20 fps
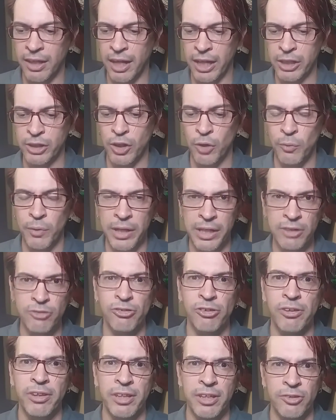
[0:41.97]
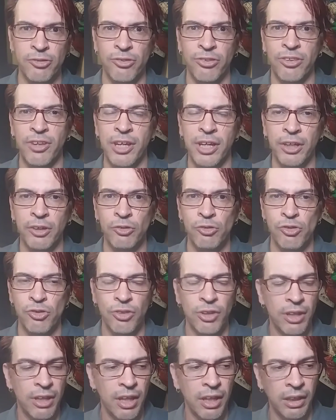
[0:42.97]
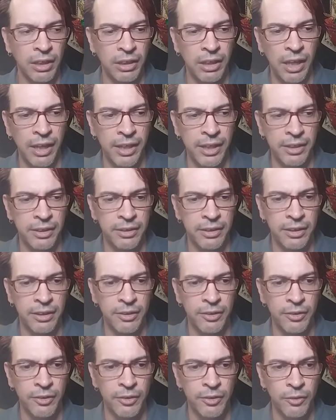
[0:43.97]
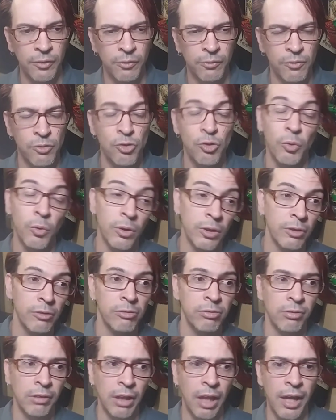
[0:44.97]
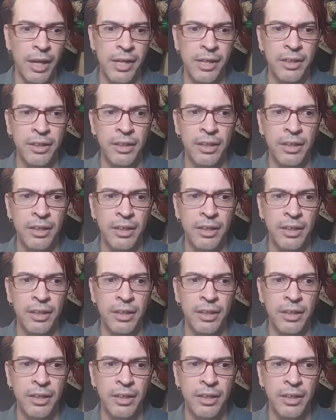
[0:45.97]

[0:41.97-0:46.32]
I go into these things like a